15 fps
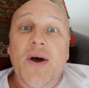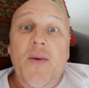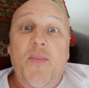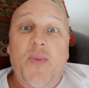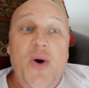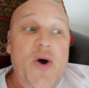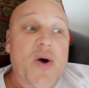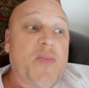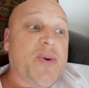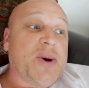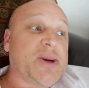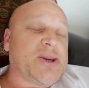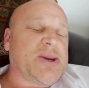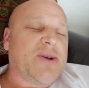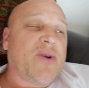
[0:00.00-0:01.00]

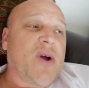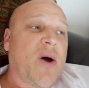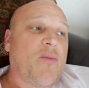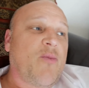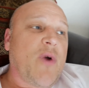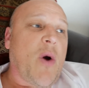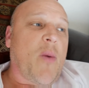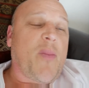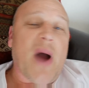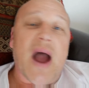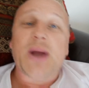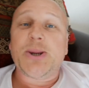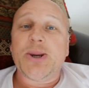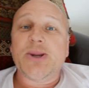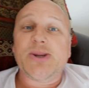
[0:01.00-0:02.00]
purpose and real
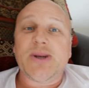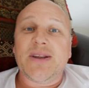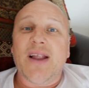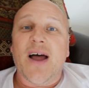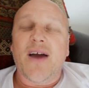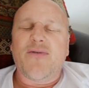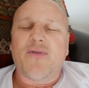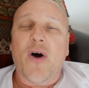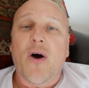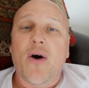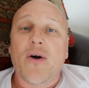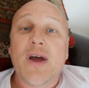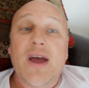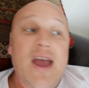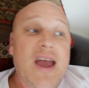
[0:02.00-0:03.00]
passions in life are,